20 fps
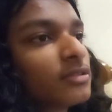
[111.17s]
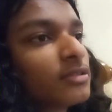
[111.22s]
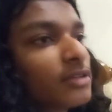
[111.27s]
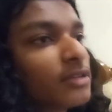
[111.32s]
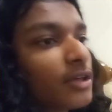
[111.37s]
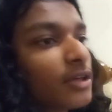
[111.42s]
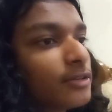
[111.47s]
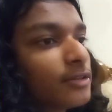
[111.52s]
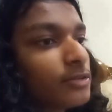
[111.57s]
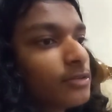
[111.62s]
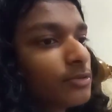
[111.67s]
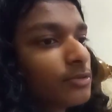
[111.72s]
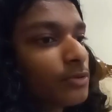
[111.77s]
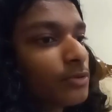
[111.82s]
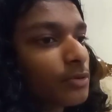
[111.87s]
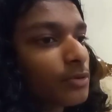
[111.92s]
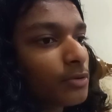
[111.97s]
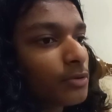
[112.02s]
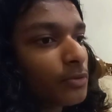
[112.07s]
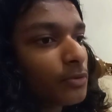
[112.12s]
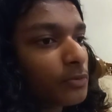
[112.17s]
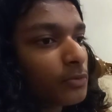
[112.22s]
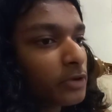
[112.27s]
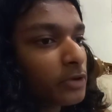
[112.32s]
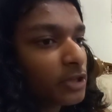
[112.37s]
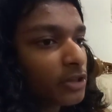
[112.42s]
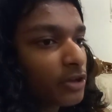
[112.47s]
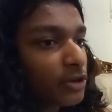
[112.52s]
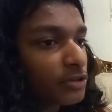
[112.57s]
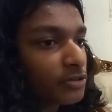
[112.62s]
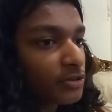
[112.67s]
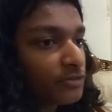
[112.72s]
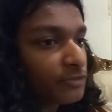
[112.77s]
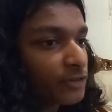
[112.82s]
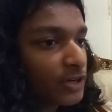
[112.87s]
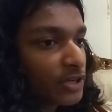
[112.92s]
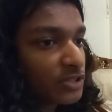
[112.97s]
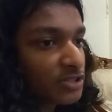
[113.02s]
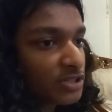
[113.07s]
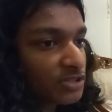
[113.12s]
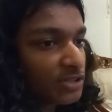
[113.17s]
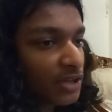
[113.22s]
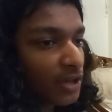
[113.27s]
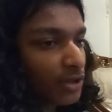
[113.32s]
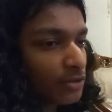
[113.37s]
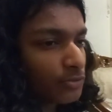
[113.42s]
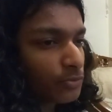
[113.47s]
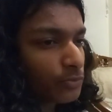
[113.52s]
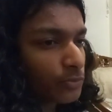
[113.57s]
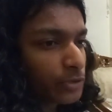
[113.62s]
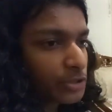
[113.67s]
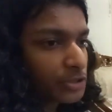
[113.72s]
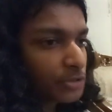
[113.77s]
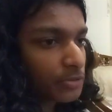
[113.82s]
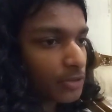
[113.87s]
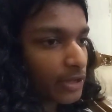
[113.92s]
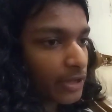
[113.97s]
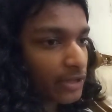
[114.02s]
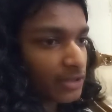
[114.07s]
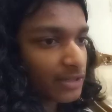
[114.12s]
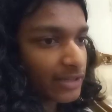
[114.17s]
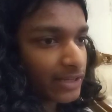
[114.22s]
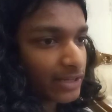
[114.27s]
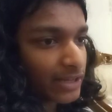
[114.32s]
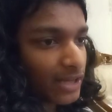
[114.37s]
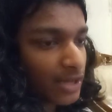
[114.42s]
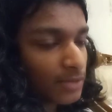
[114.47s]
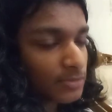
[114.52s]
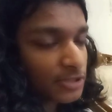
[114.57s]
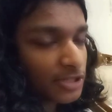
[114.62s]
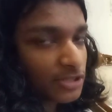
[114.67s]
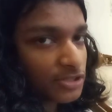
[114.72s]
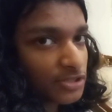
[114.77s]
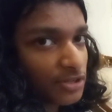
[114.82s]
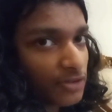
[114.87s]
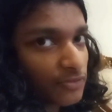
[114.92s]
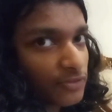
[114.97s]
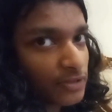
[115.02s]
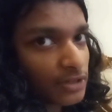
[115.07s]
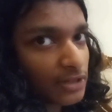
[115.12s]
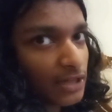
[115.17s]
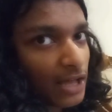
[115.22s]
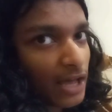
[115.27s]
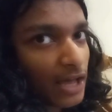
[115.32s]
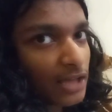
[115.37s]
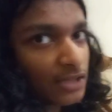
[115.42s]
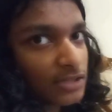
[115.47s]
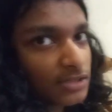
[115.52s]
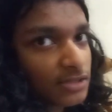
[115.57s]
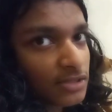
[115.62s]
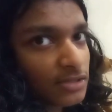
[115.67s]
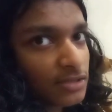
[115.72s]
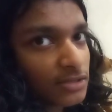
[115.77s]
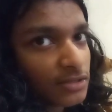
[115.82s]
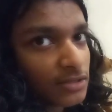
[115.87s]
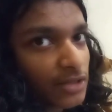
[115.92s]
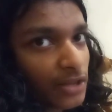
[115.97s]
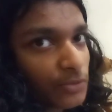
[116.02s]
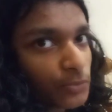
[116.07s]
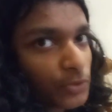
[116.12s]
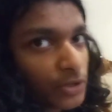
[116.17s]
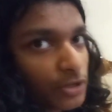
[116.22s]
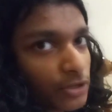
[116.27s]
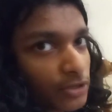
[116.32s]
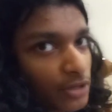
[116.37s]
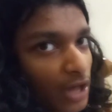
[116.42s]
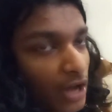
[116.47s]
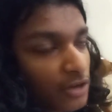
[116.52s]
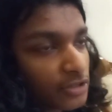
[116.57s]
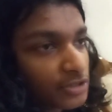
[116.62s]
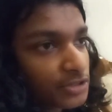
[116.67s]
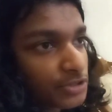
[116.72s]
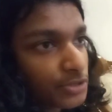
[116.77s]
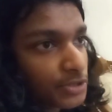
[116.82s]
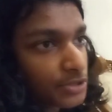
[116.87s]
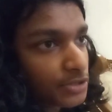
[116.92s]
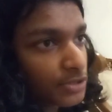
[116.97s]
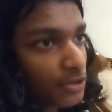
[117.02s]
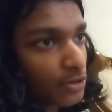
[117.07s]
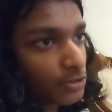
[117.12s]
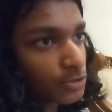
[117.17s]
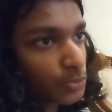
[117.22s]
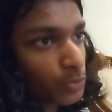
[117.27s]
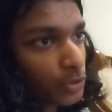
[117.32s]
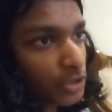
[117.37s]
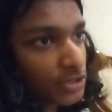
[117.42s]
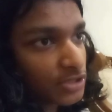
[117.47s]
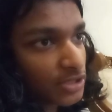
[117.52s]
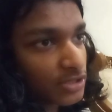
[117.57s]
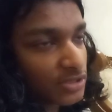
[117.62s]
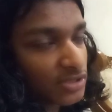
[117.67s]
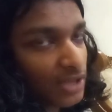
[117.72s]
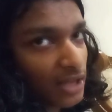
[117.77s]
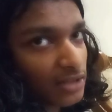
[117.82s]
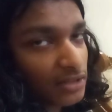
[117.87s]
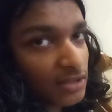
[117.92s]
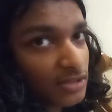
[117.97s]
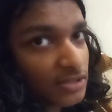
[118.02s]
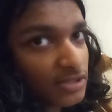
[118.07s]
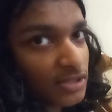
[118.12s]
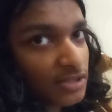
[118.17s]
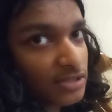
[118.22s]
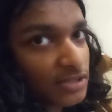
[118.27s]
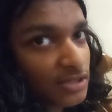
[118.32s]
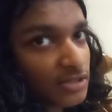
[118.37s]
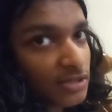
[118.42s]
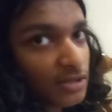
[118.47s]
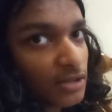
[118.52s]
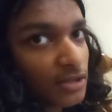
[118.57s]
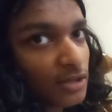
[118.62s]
Then we learn the phrases and we do like games and stuff in class. Then we learn how to use those words in sentences and